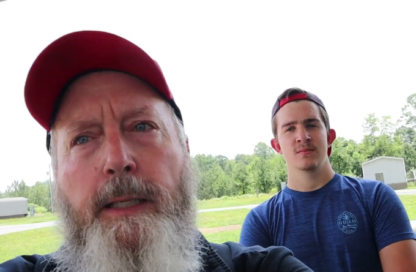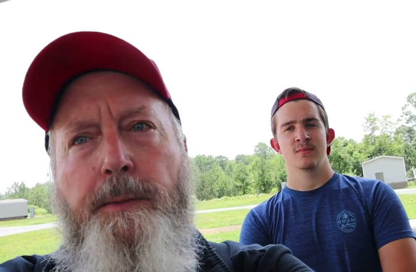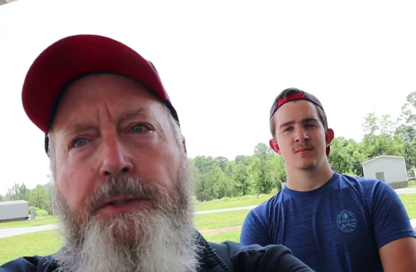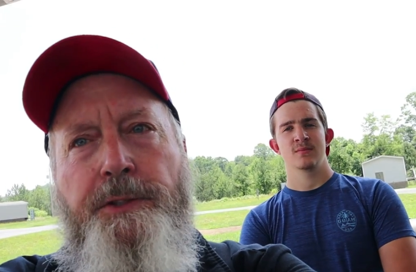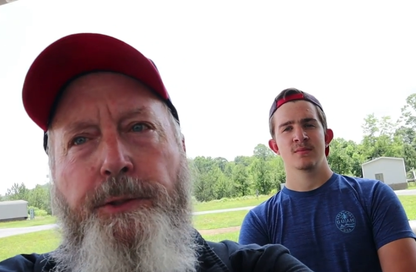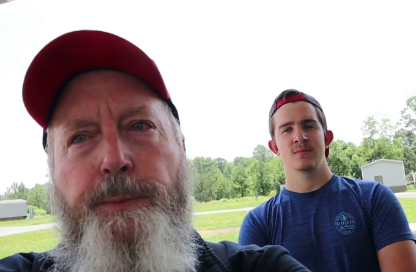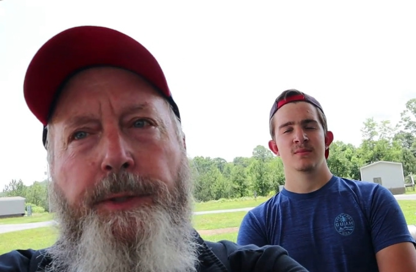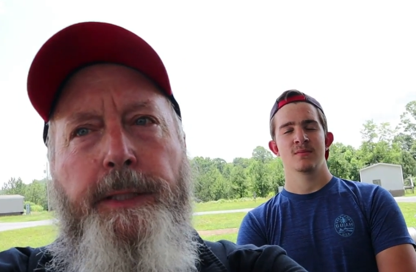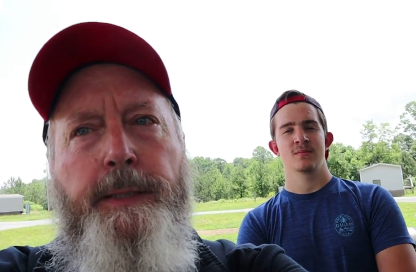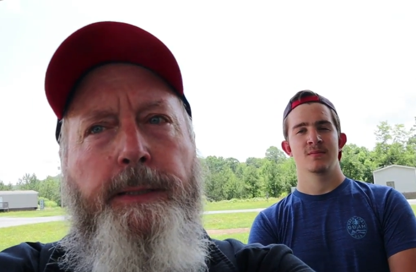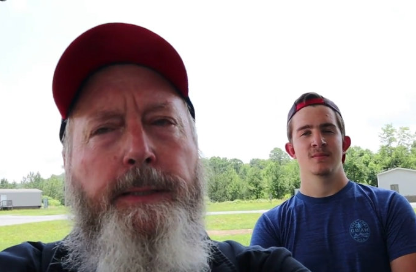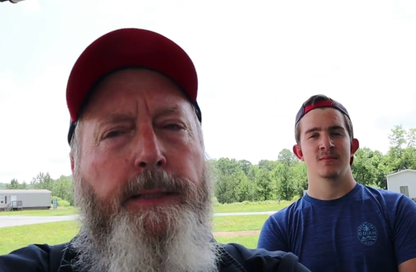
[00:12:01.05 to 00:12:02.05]
Speaker 1: y'all was zoomed
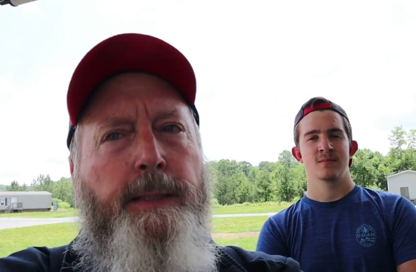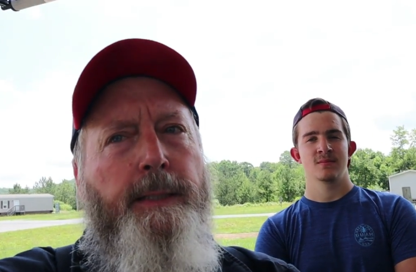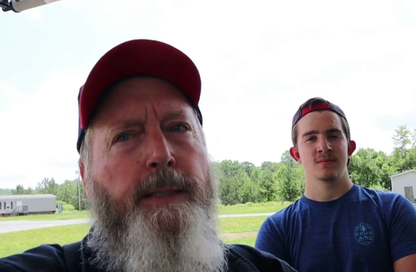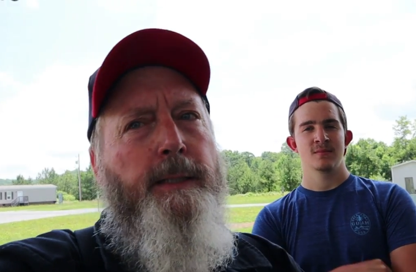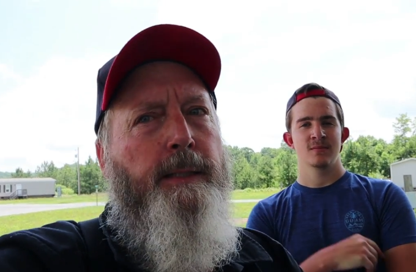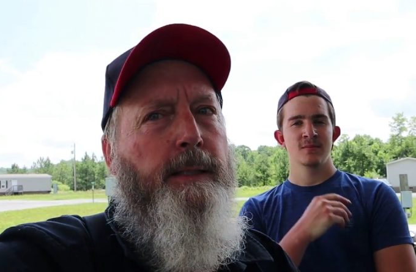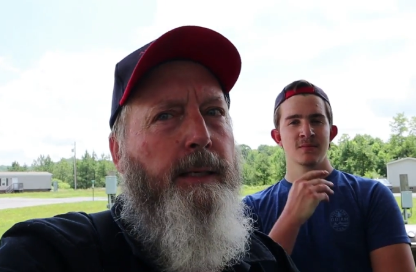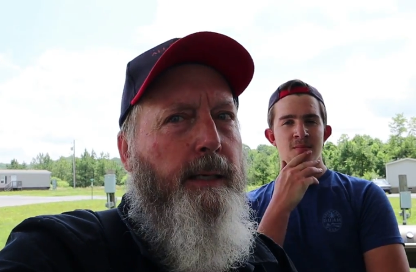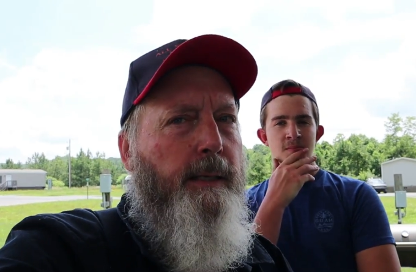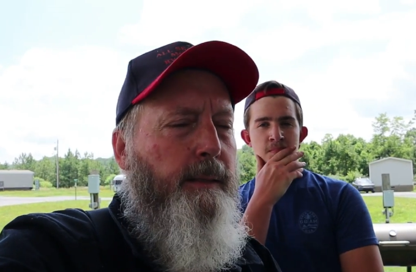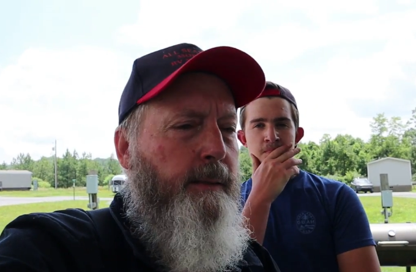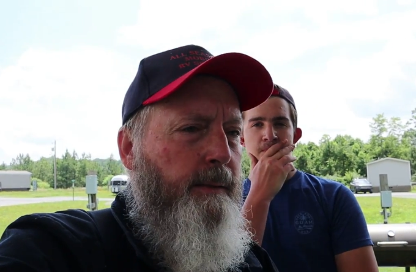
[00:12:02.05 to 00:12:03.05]
in.
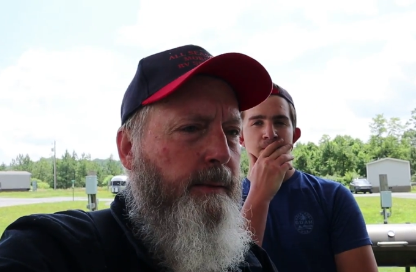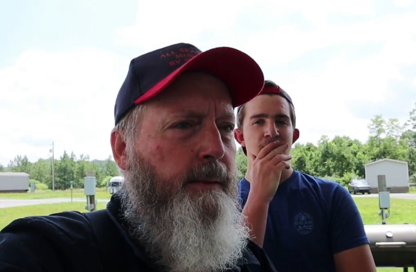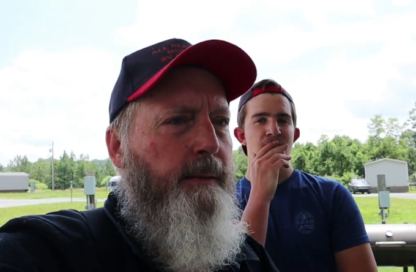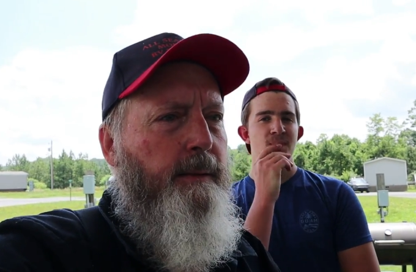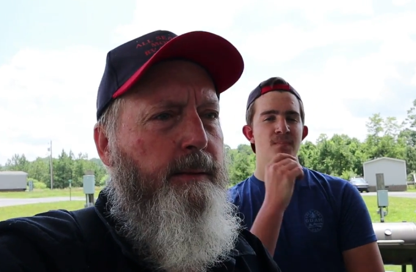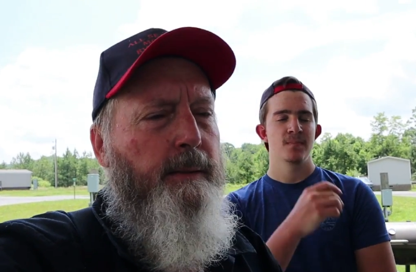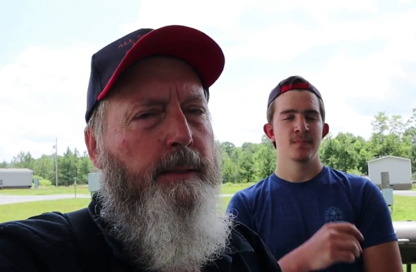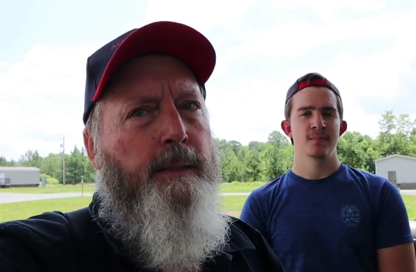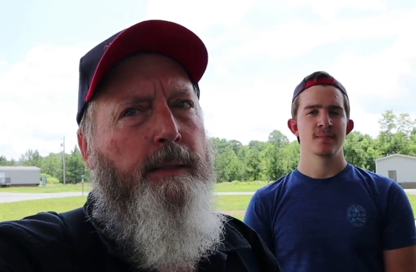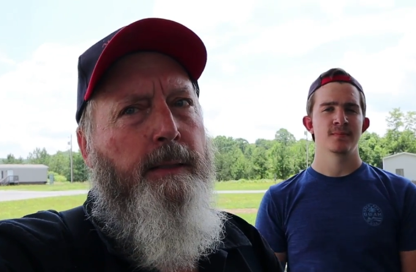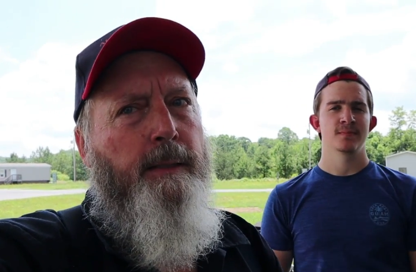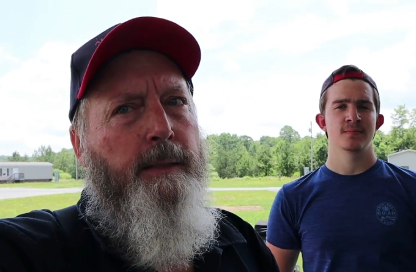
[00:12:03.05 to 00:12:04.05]
Uh,
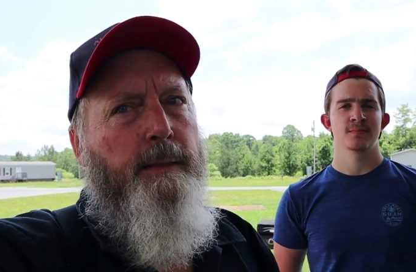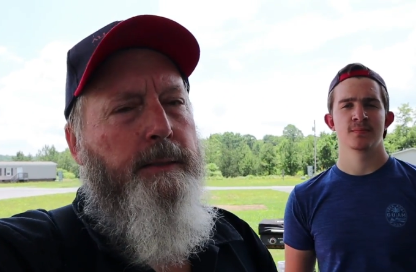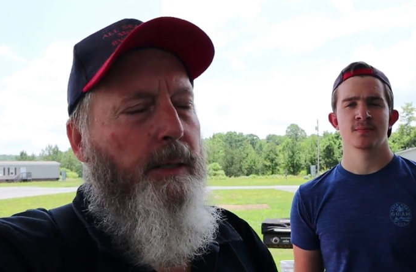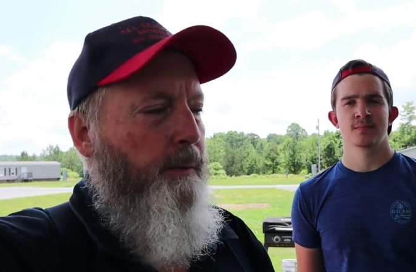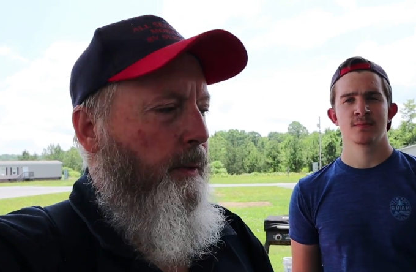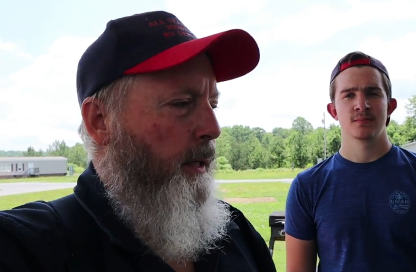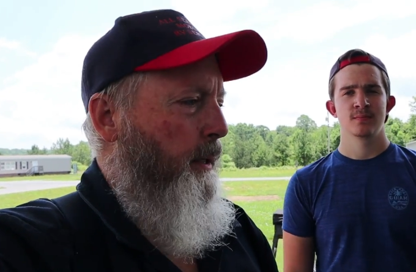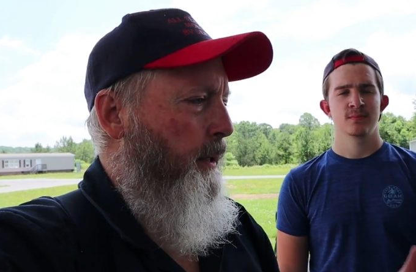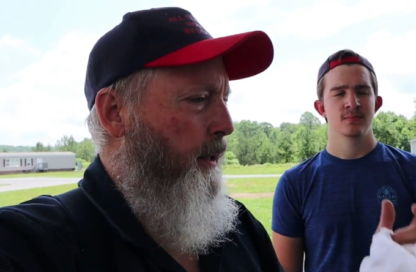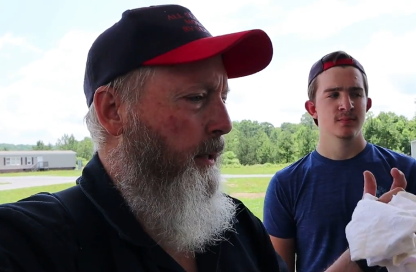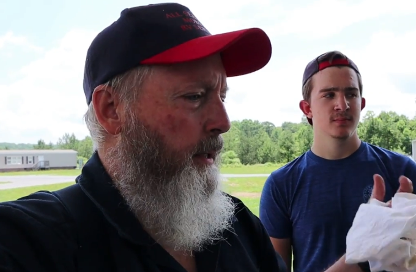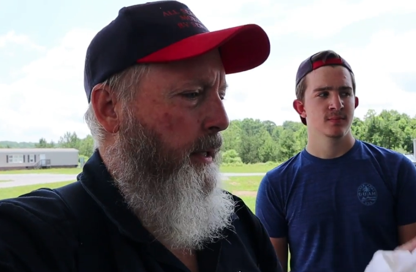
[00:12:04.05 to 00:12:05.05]
so,
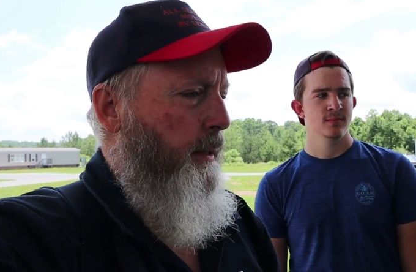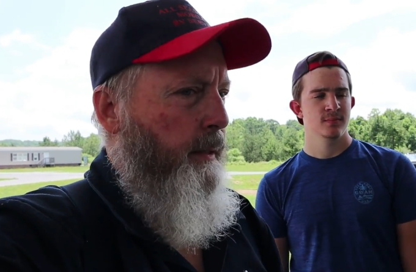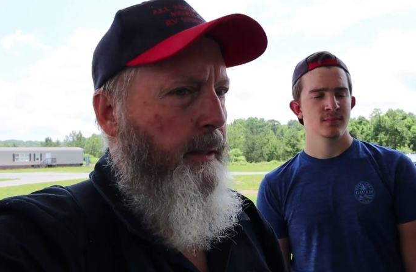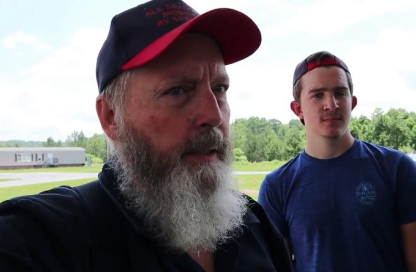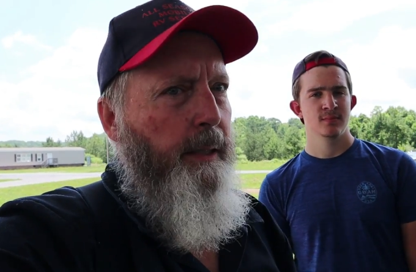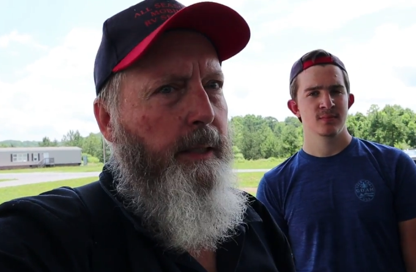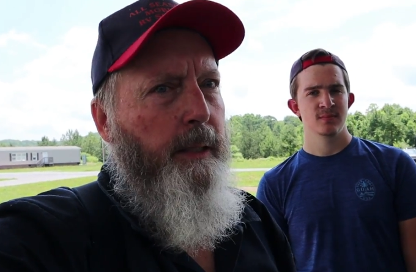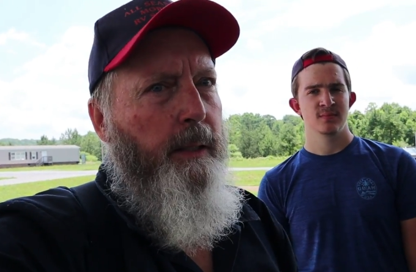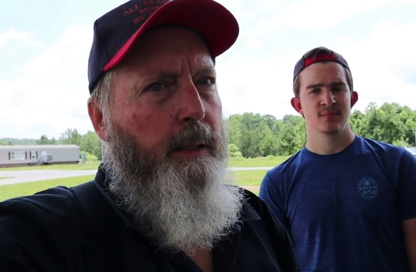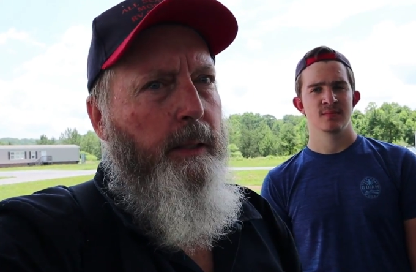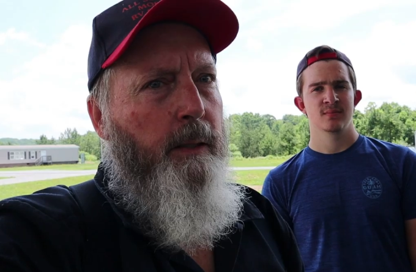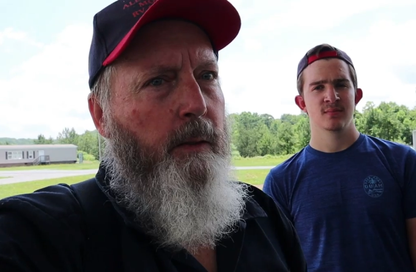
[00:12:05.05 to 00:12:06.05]
uh,
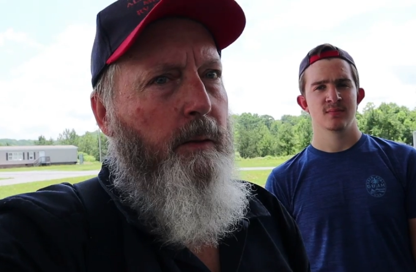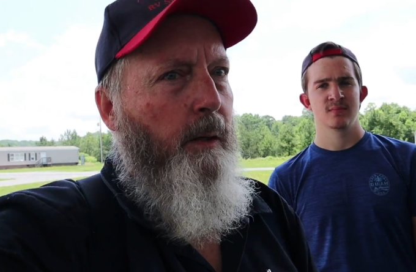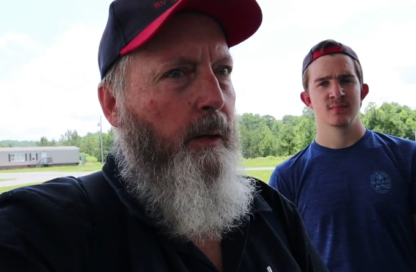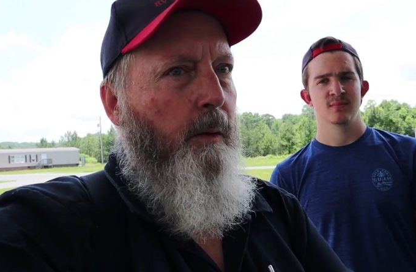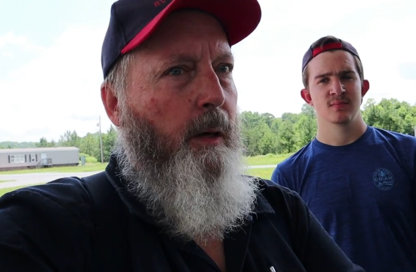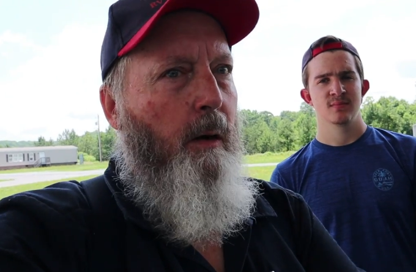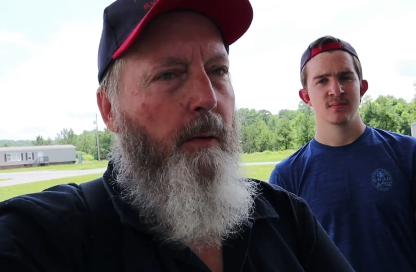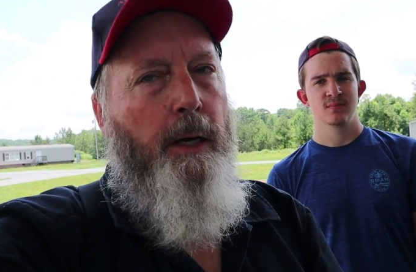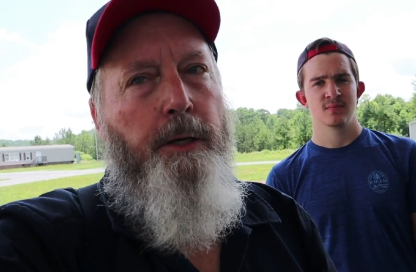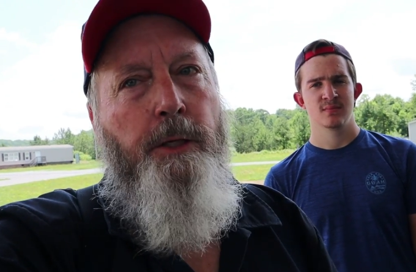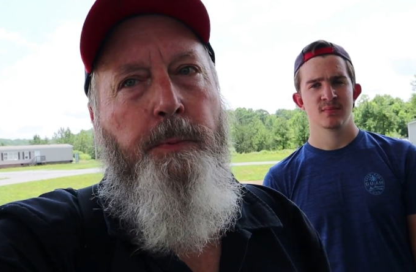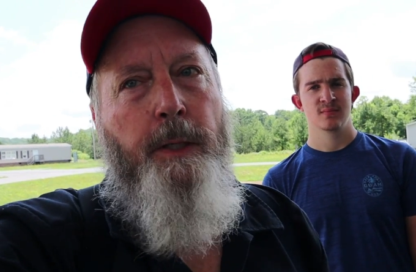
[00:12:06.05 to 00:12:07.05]
so all
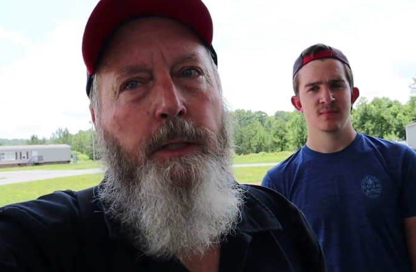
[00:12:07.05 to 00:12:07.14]
we gotta do is